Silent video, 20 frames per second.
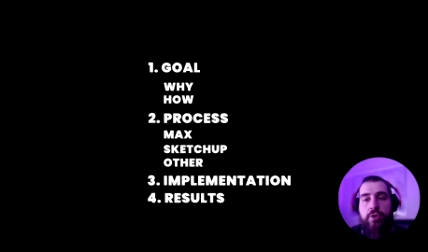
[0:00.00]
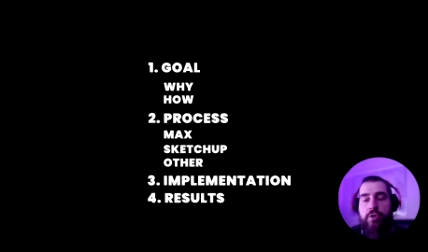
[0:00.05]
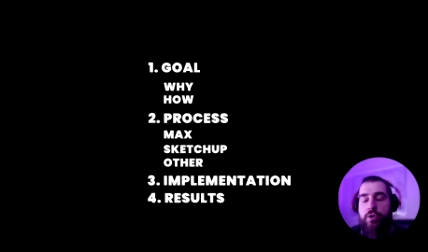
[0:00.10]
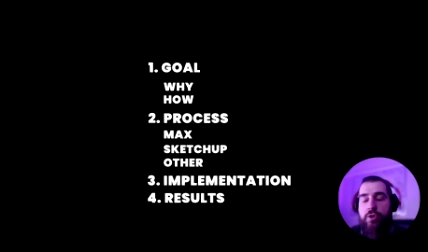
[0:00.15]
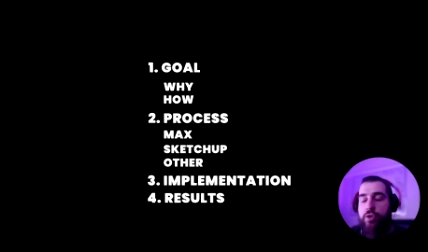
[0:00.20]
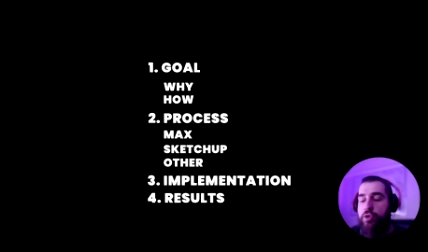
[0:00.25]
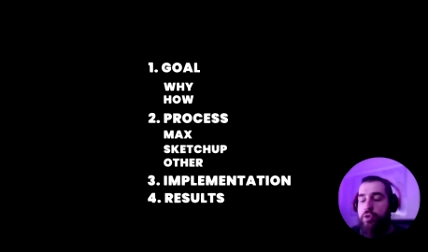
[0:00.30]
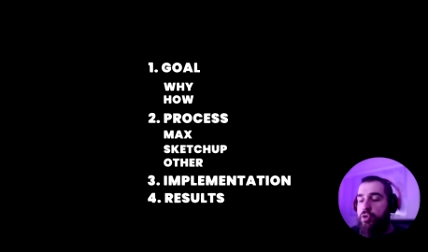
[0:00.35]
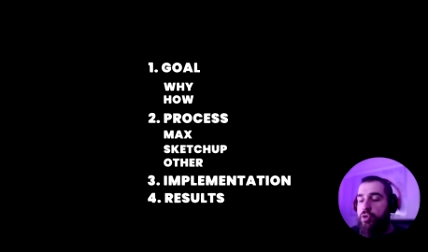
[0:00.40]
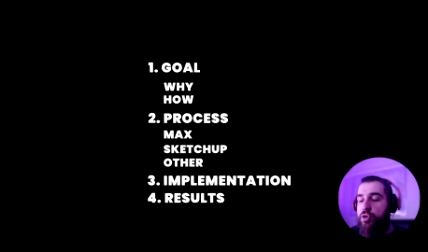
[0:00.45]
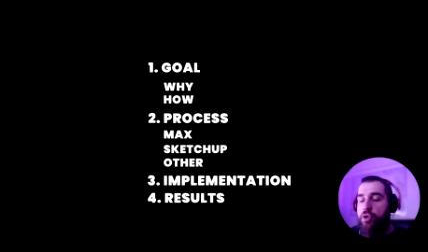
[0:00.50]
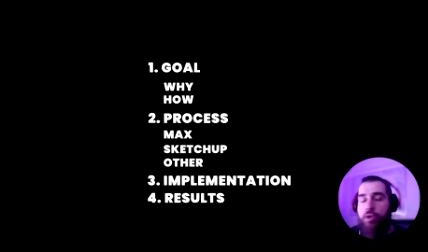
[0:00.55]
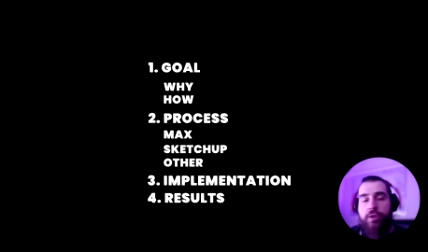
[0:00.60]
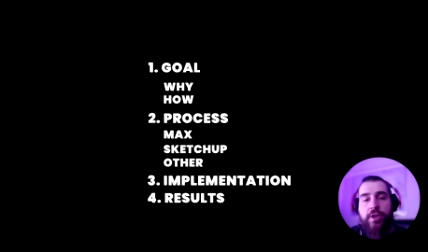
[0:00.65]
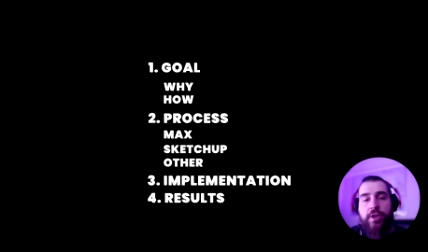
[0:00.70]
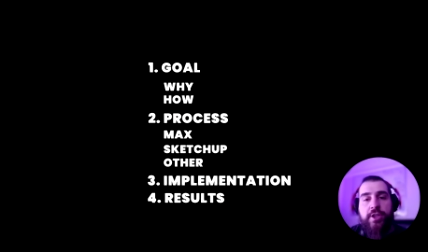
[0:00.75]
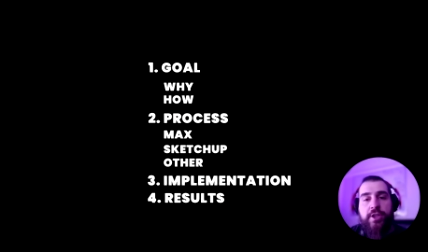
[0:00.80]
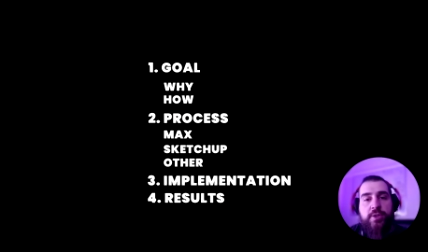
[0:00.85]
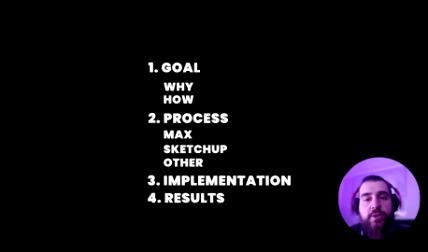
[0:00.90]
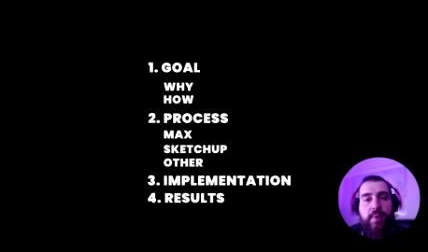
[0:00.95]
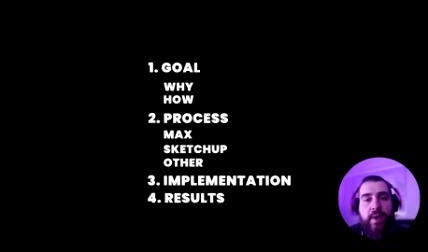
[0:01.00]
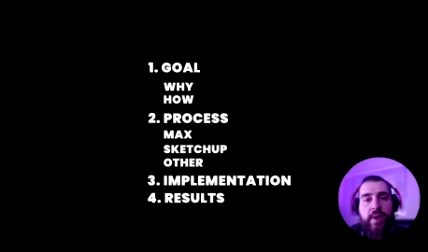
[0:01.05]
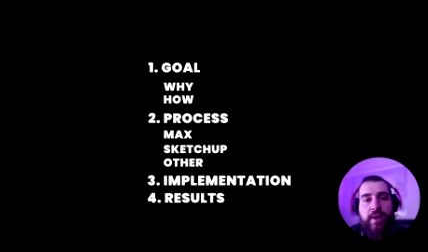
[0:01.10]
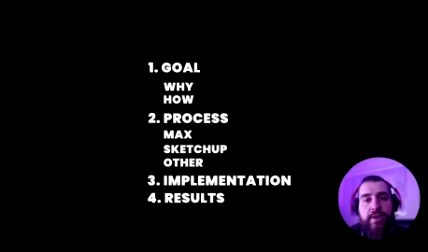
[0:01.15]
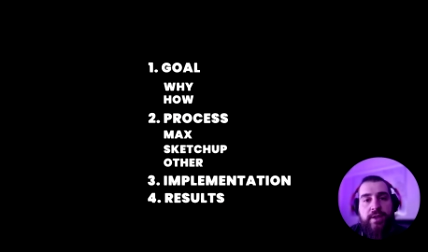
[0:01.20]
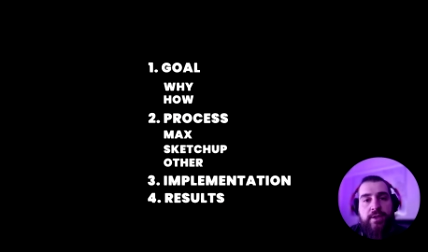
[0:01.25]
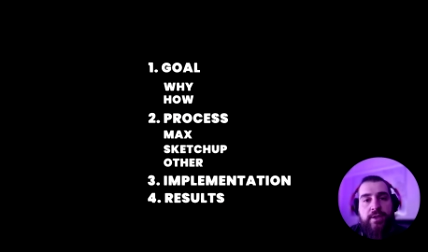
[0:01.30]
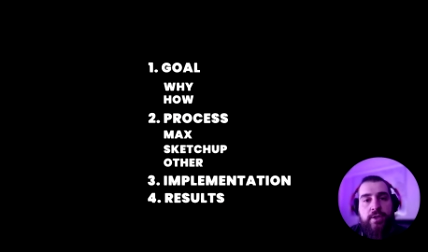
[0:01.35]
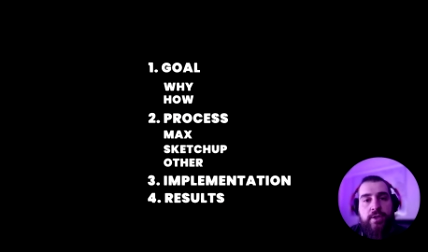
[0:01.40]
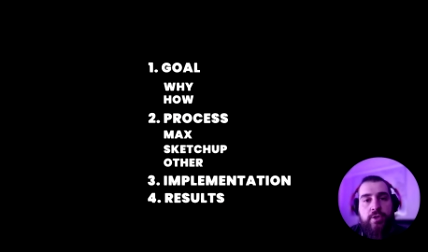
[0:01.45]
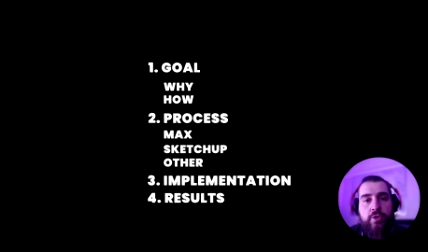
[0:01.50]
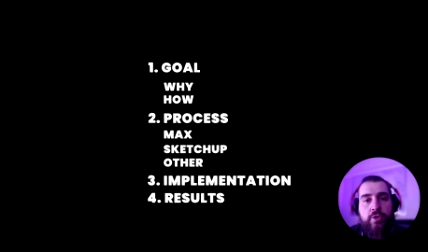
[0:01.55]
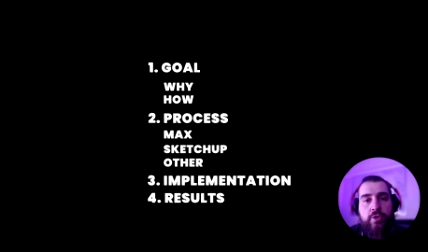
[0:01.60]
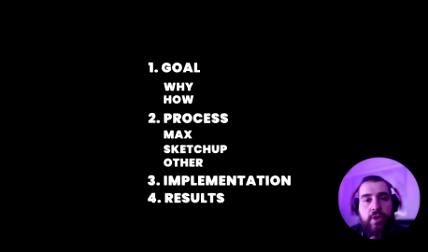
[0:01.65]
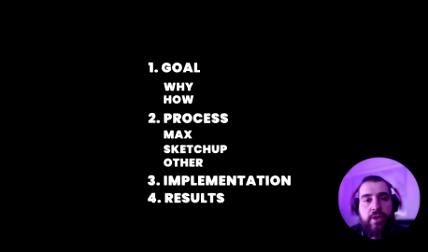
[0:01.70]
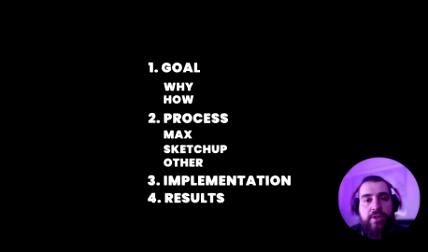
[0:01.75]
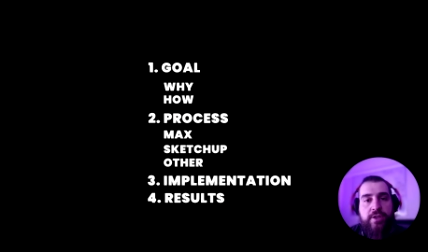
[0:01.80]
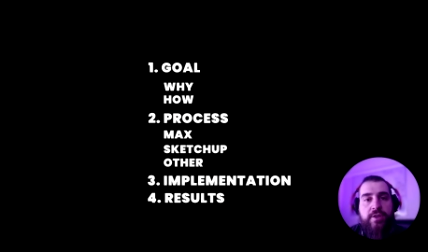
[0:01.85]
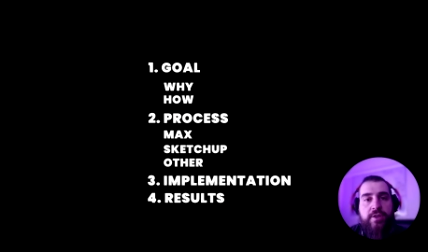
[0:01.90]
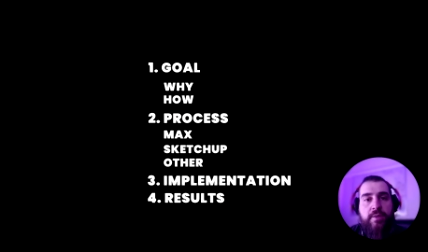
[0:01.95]
you should not expect to
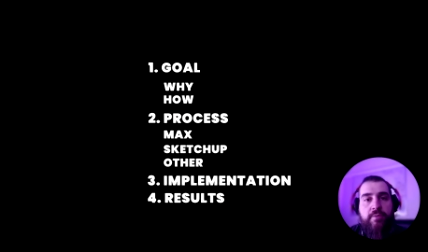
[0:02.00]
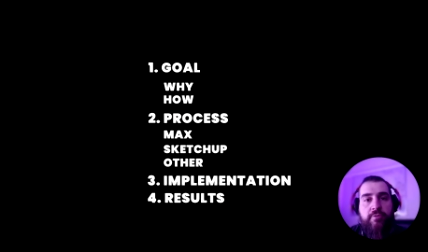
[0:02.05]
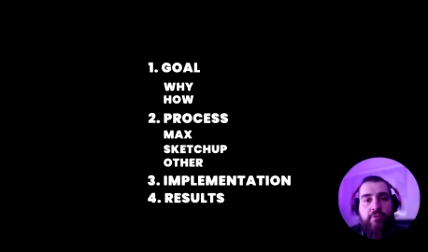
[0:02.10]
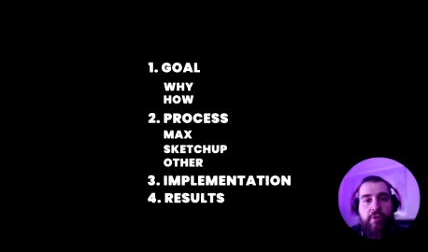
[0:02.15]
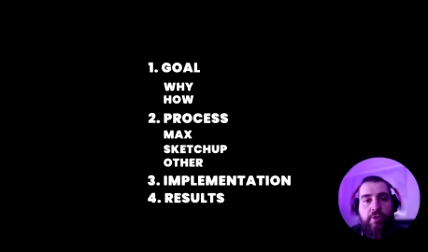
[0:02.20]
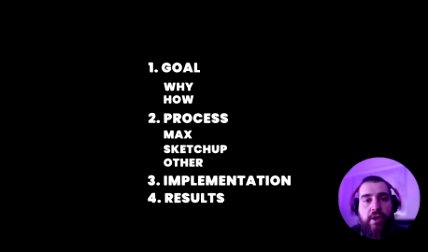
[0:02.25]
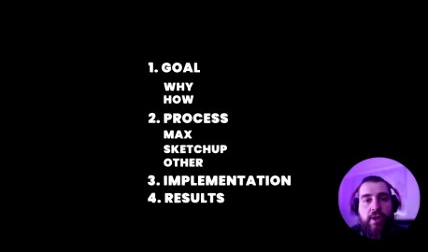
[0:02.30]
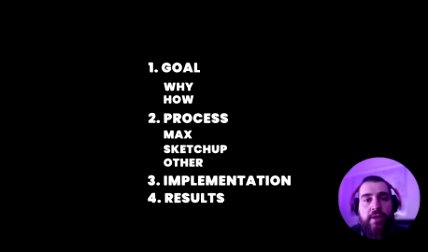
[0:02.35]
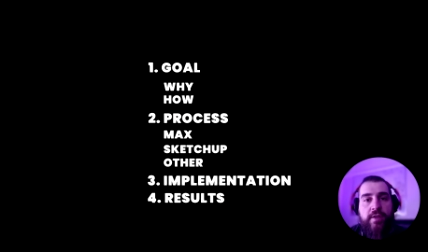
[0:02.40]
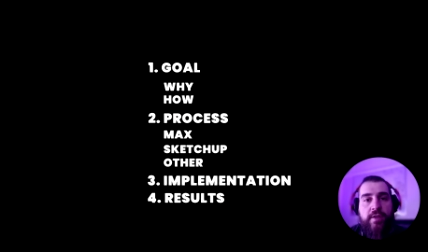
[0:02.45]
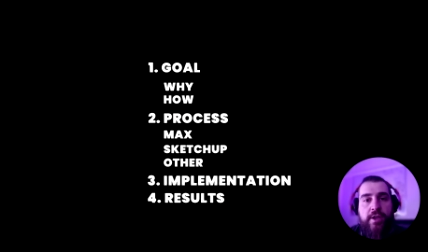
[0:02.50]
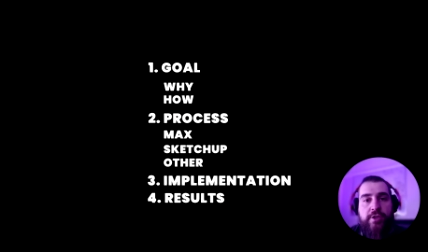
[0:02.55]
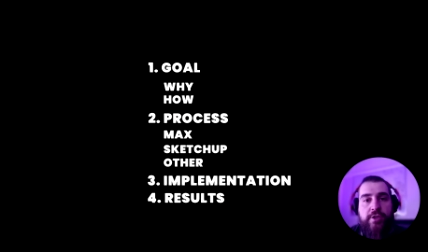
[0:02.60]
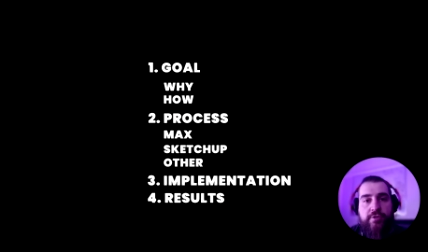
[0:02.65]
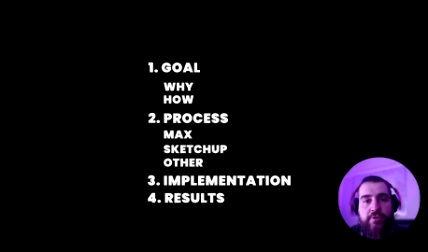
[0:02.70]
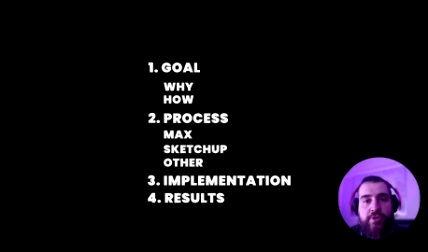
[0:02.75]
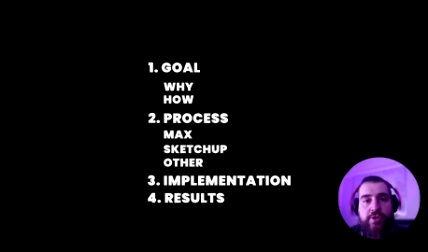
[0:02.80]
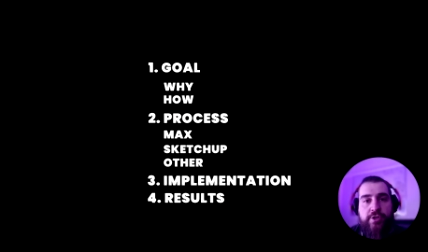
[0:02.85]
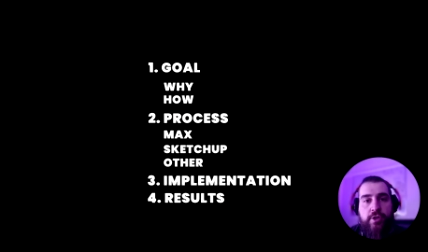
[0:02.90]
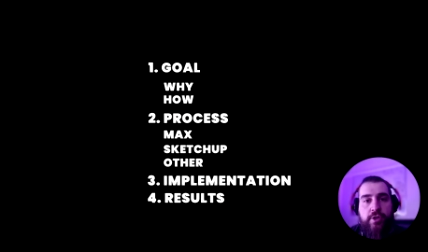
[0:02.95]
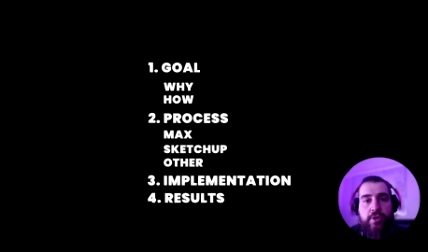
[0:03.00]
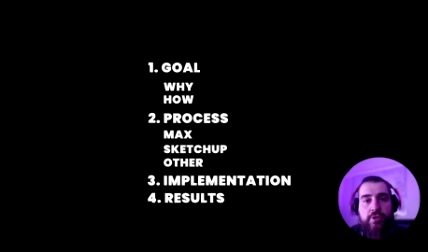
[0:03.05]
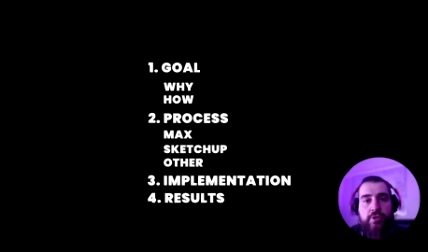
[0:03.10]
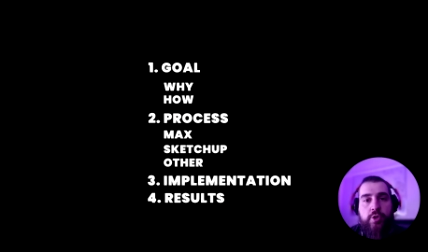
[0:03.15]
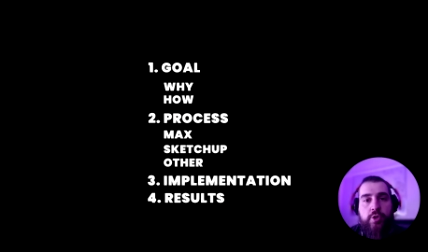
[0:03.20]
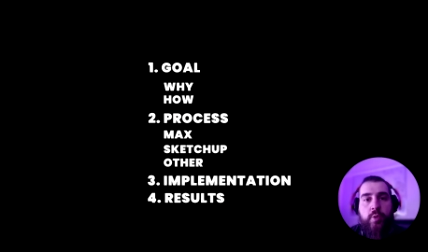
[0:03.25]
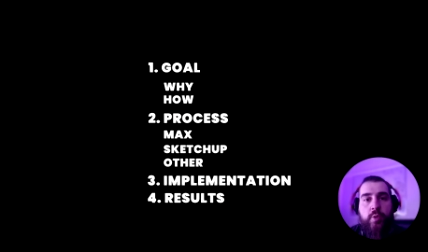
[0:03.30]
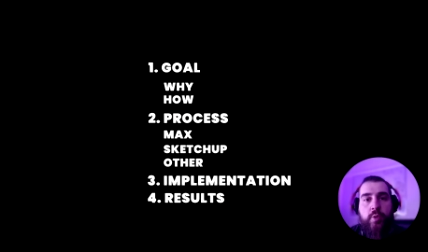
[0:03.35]
get some really nice results